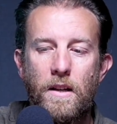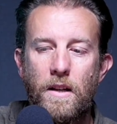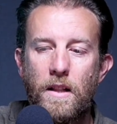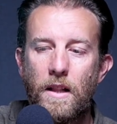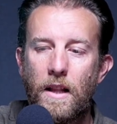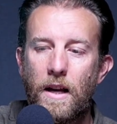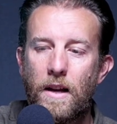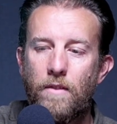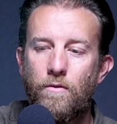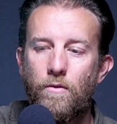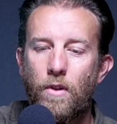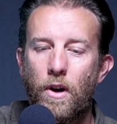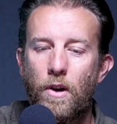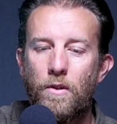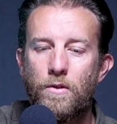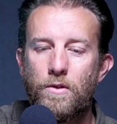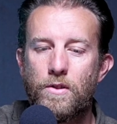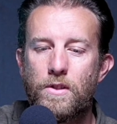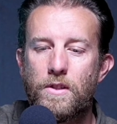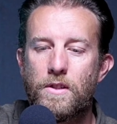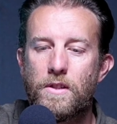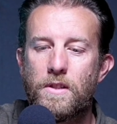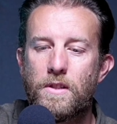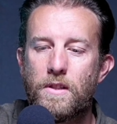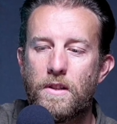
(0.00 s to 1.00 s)
Glen. Cent- I'm
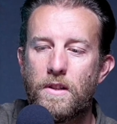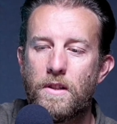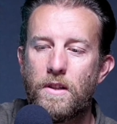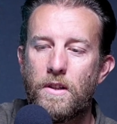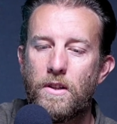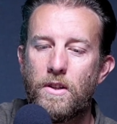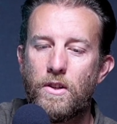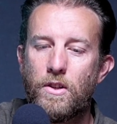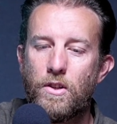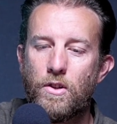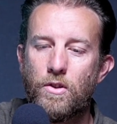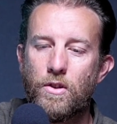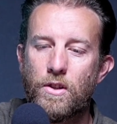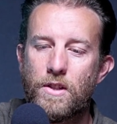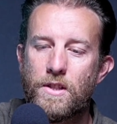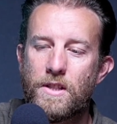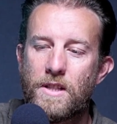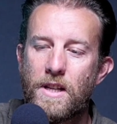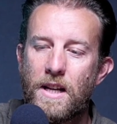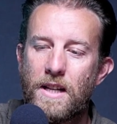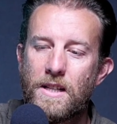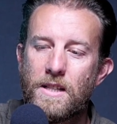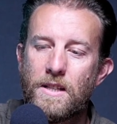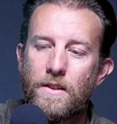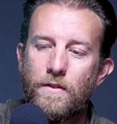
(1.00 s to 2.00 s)
a centerfold. You're a
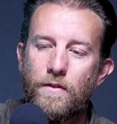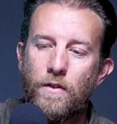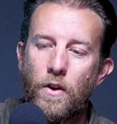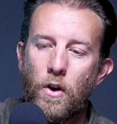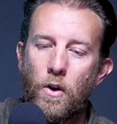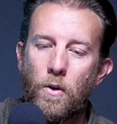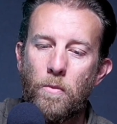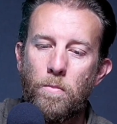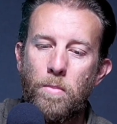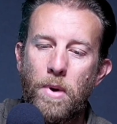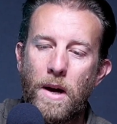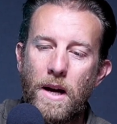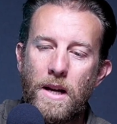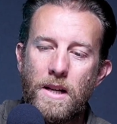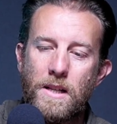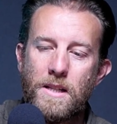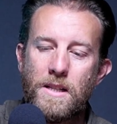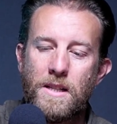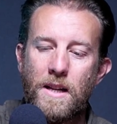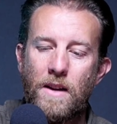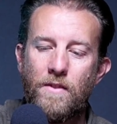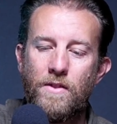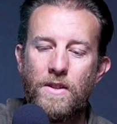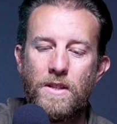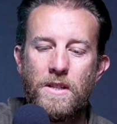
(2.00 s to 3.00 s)
centerfold, page
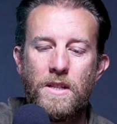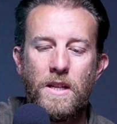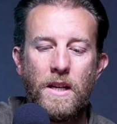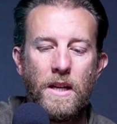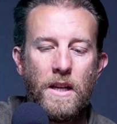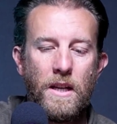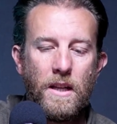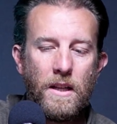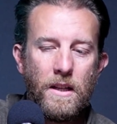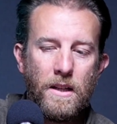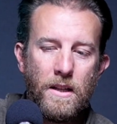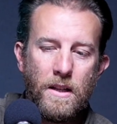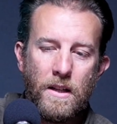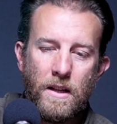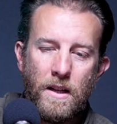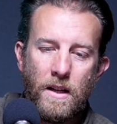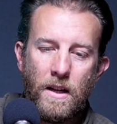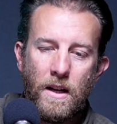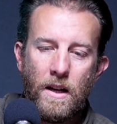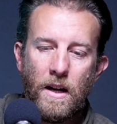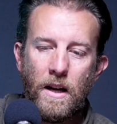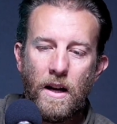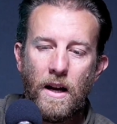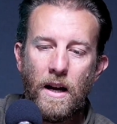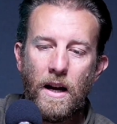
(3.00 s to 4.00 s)
17.
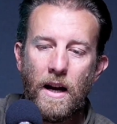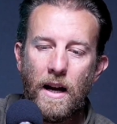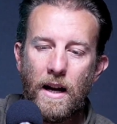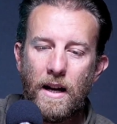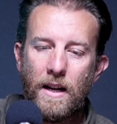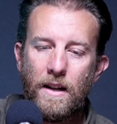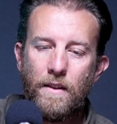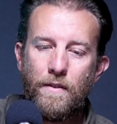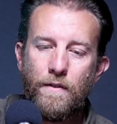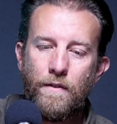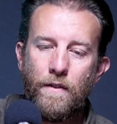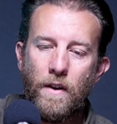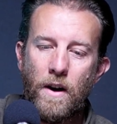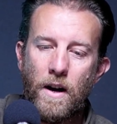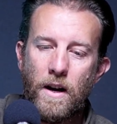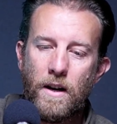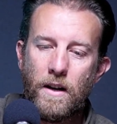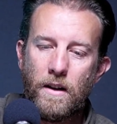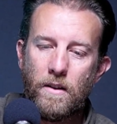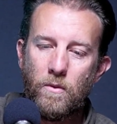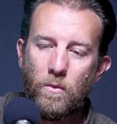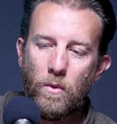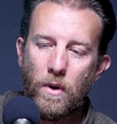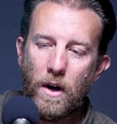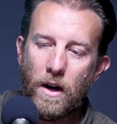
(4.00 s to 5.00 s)
yes. And if
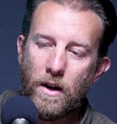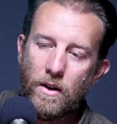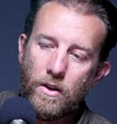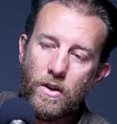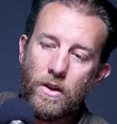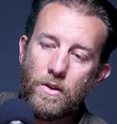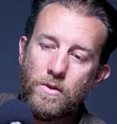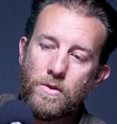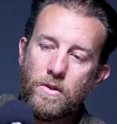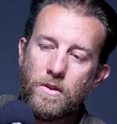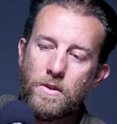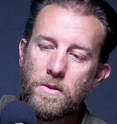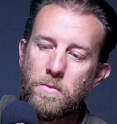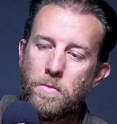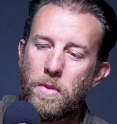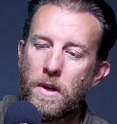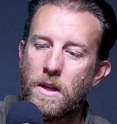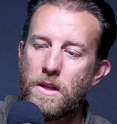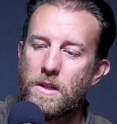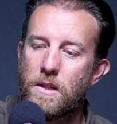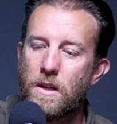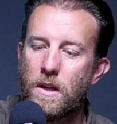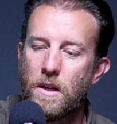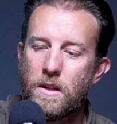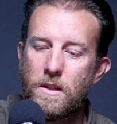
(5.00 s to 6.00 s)
I, well, it goes on to
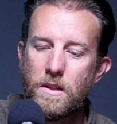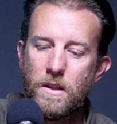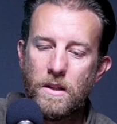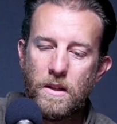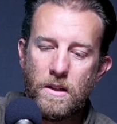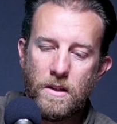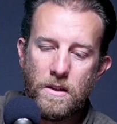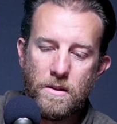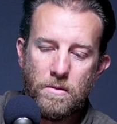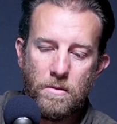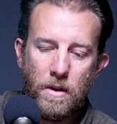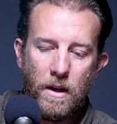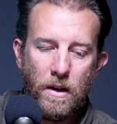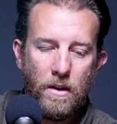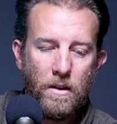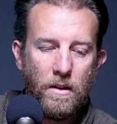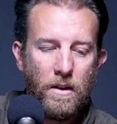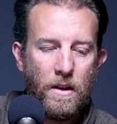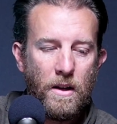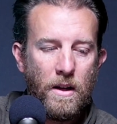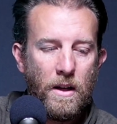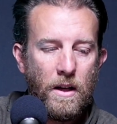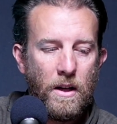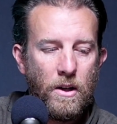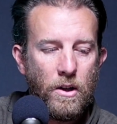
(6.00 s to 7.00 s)
page 19 as well.
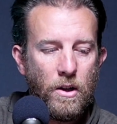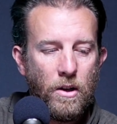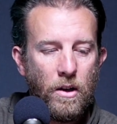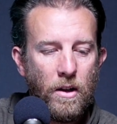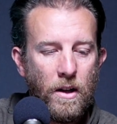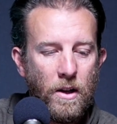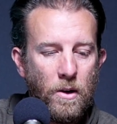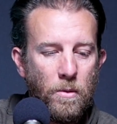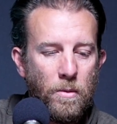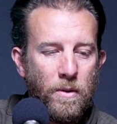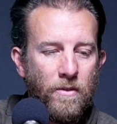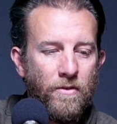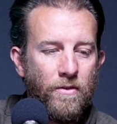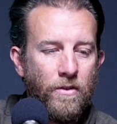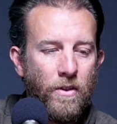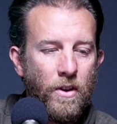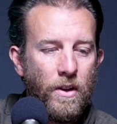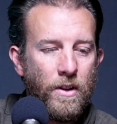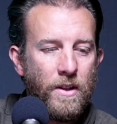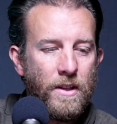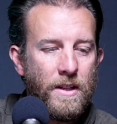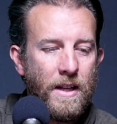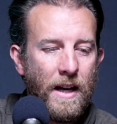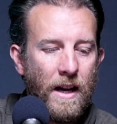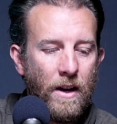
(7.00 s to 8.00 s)
Go a little bit
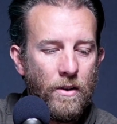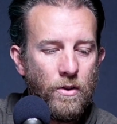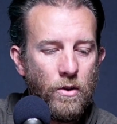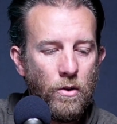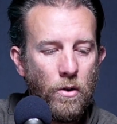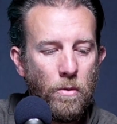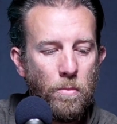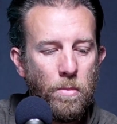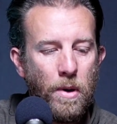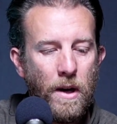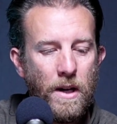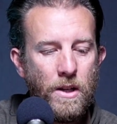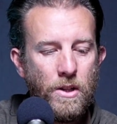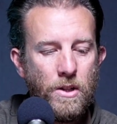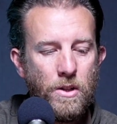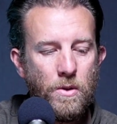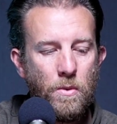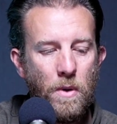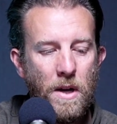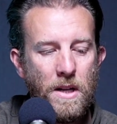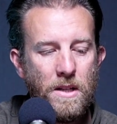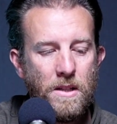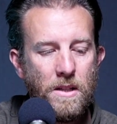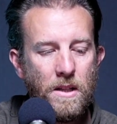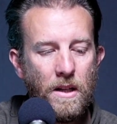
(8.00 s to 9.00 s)
further down. You're on page
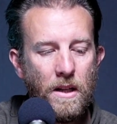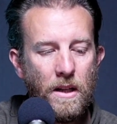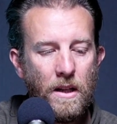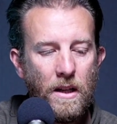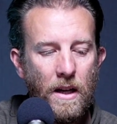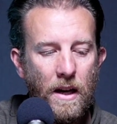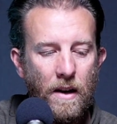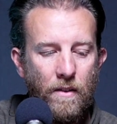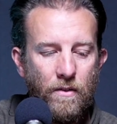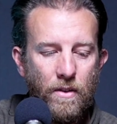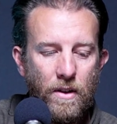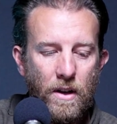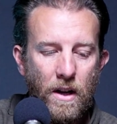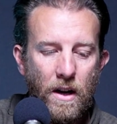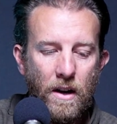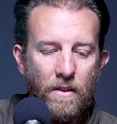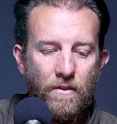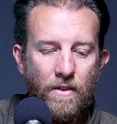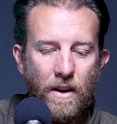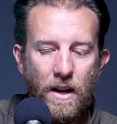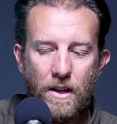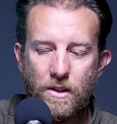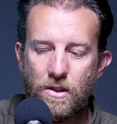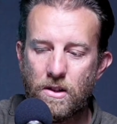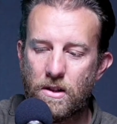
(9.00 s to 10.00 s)
20, Everyday
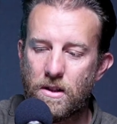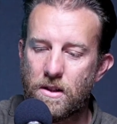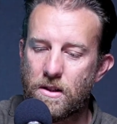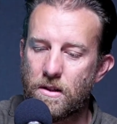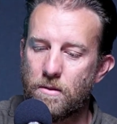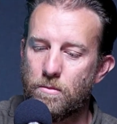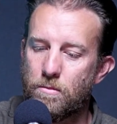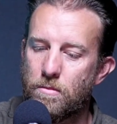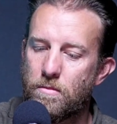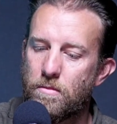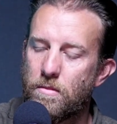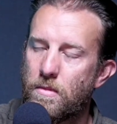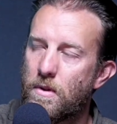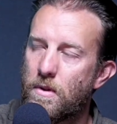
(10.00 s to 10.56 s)
Evangelism.